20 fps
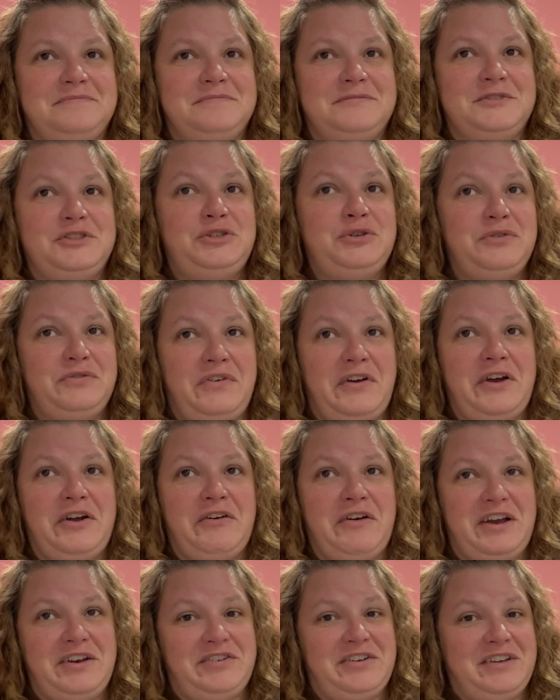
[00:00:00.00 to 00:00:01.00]
she was very
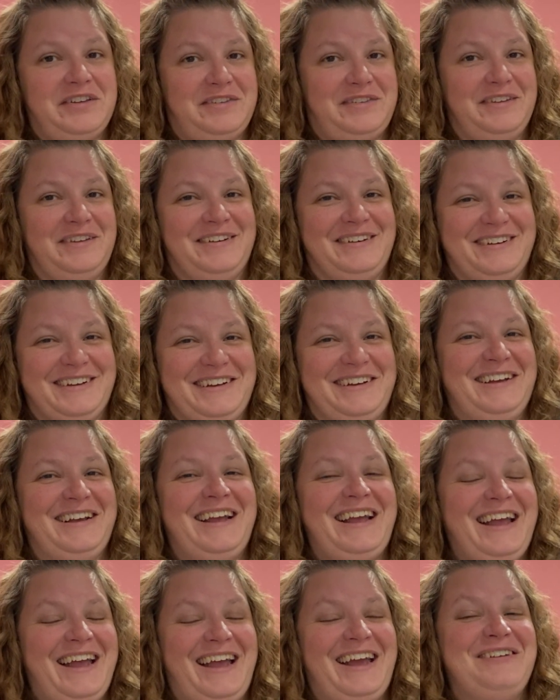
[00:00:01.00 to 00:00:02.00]
gracious
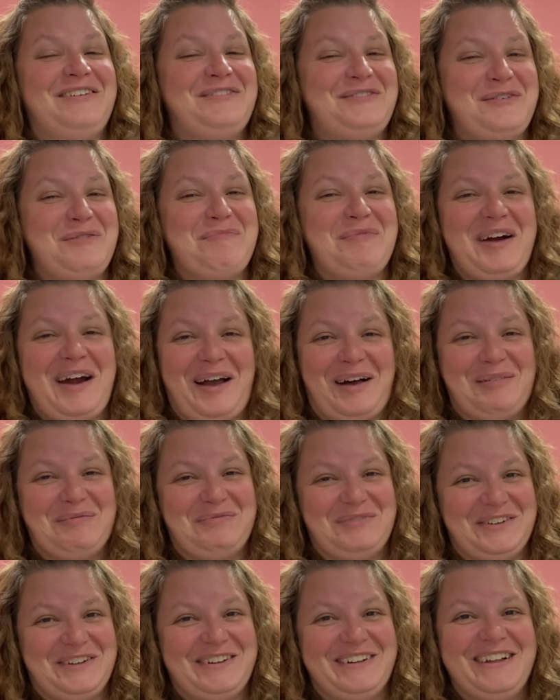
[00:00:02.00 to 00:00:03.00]
and super
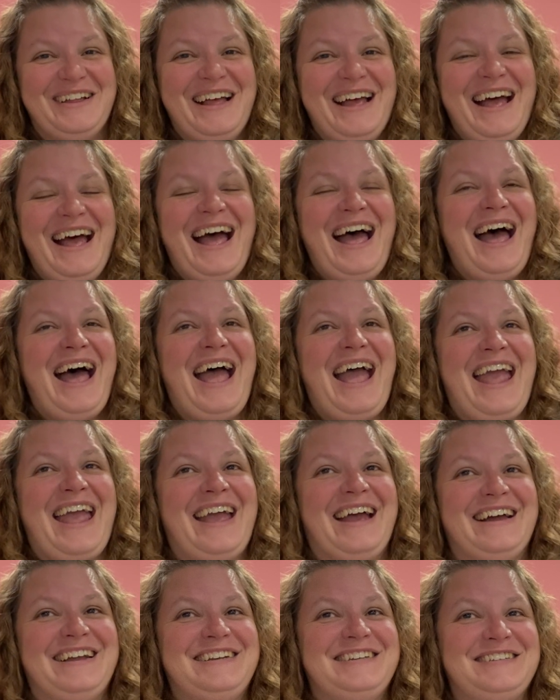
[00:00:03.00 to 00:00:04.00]
helpful.
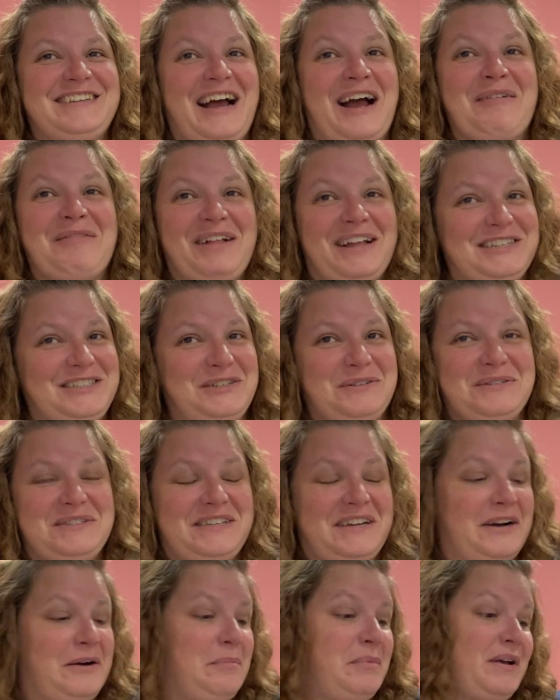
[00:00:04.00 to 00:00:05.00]
And I'm glad she was
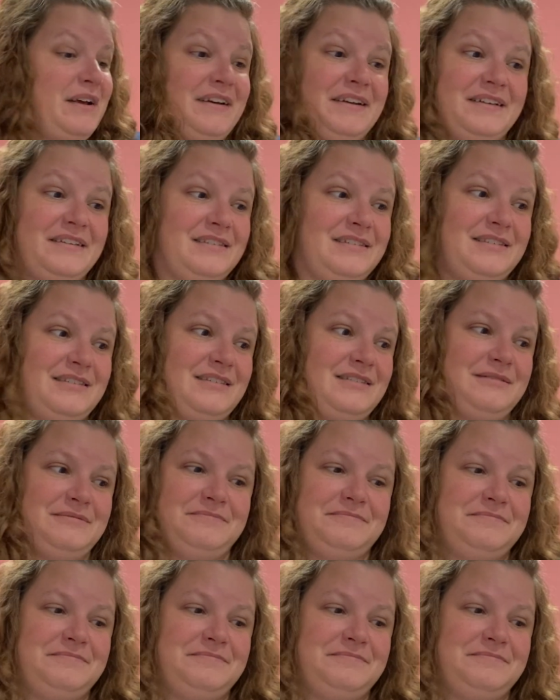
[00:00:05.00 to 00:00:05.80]
there because